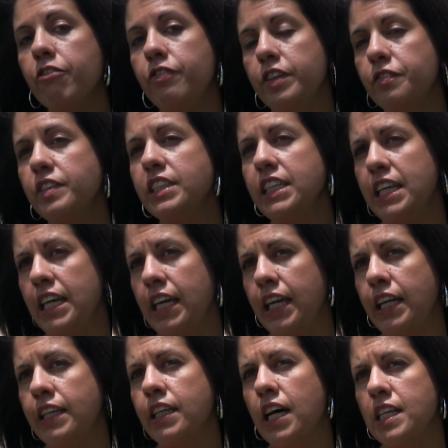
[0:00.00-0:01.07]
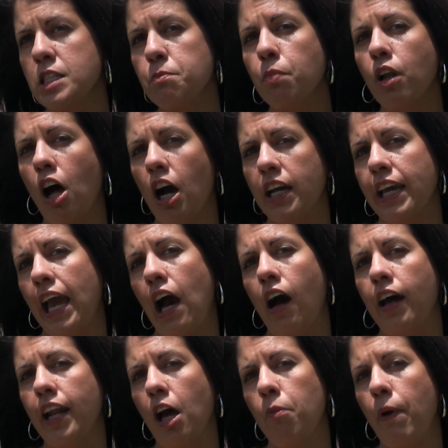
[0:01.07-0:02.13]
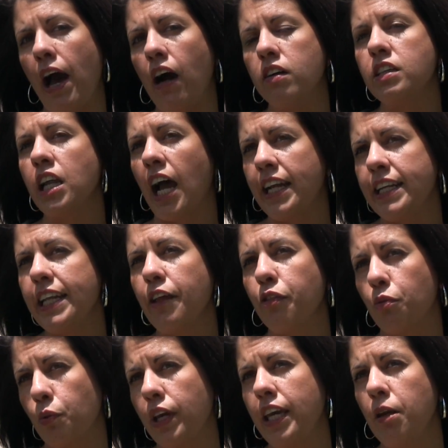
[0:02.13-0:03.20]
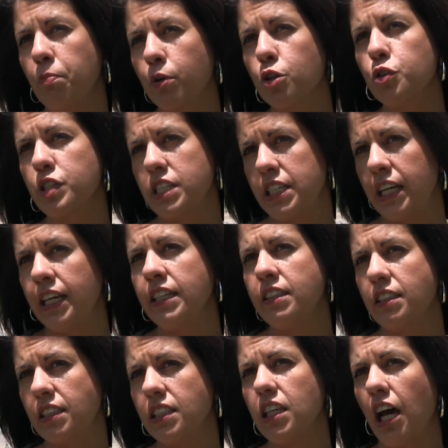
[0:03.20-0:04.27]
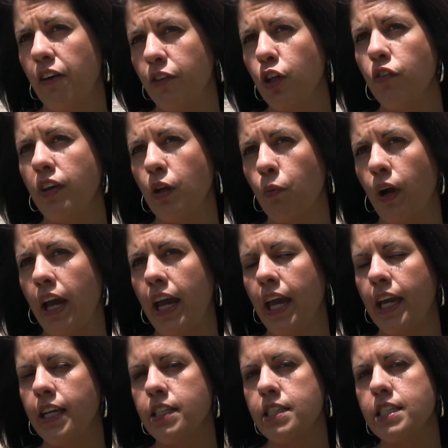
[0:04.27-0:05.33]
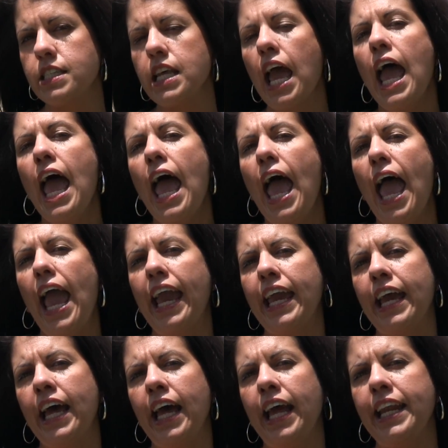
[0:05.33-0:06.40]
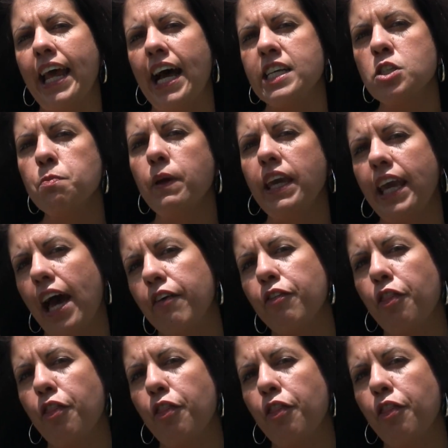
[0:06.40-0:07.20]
15 does block out about 93% of UV rays, and SPF